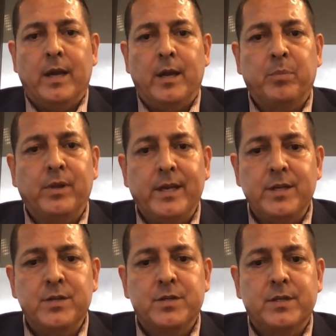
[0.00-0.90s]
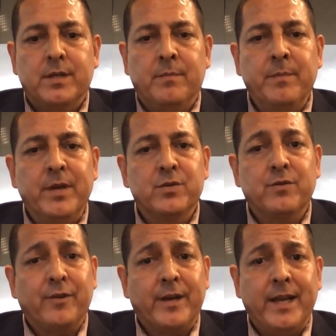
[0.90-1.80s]
And please, the meals are
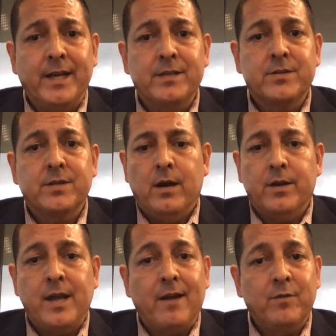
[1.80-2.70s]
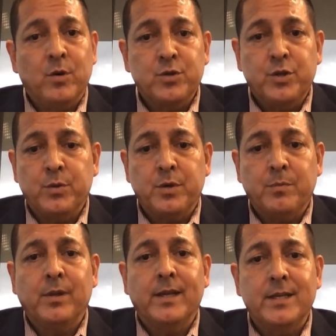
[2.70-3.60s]
for kids. You have no children,
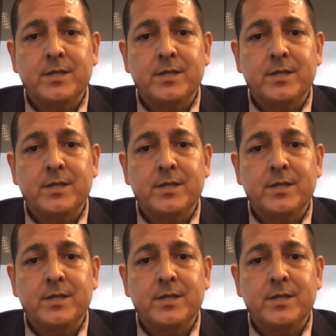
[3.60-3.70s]
please.